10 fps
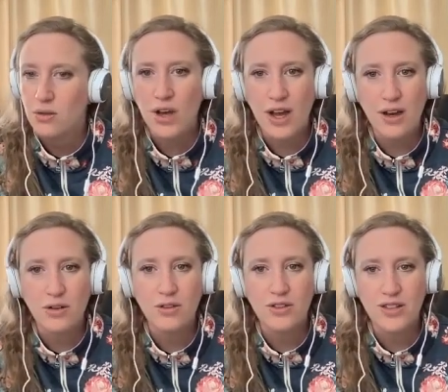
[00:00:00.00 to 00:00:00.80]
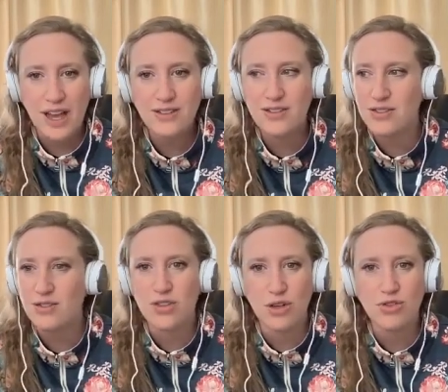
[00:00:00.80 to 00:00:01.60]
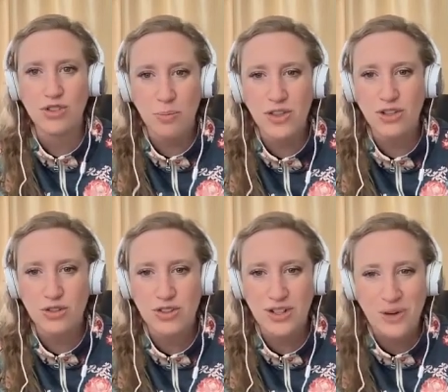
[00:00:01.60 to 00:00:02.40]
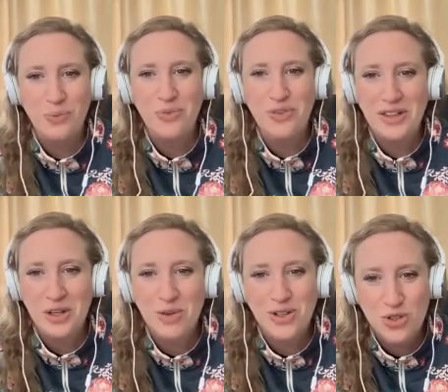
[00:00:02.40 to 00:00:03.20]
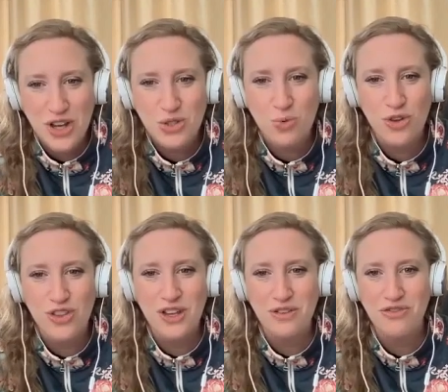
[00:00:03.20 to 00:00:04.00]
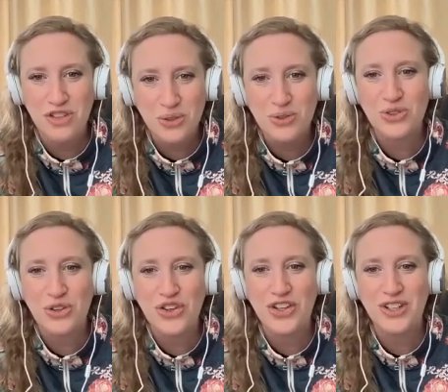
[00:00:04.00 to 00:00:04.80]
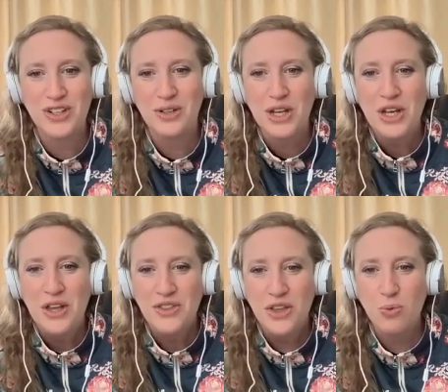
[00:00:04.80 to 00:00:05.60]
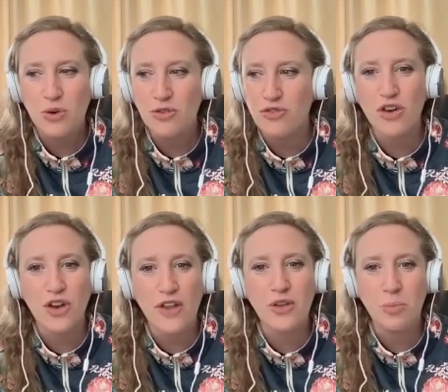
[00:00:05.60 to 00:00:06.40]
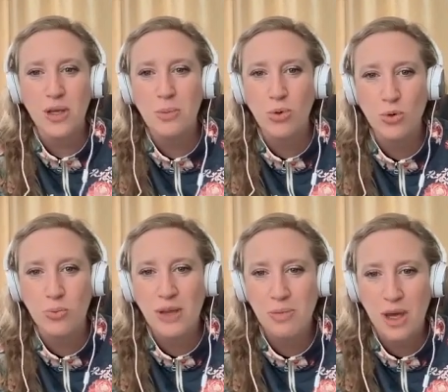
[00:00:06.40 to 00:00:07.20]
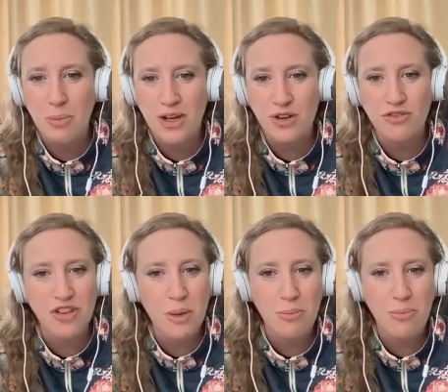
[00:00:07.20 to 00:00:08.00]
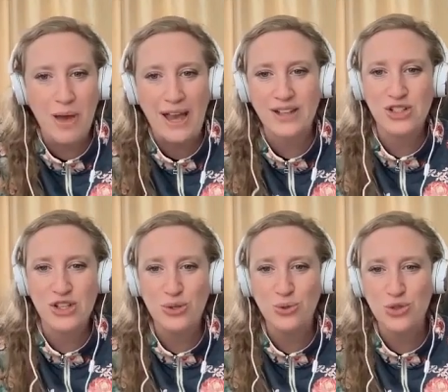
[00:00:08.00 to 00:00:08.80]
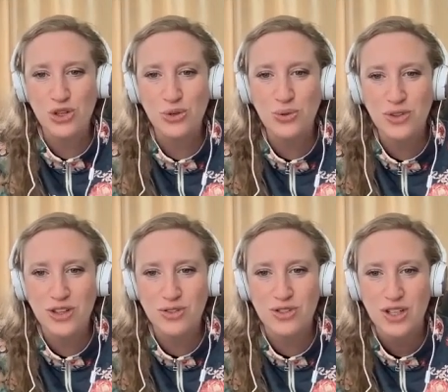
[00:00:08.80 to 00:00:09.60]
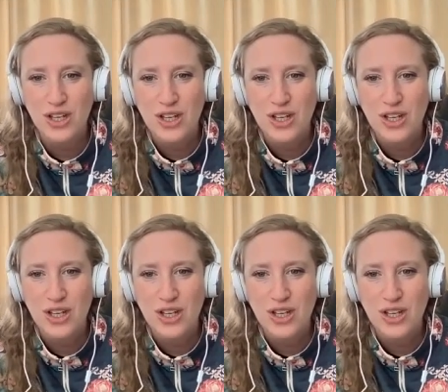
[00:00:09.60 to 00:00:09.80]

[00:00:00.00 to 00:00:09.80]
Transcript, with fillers: wow that's there's something you know a little bit trustworthy it feels good and they'll refer other people who might be a better fit back to you too there's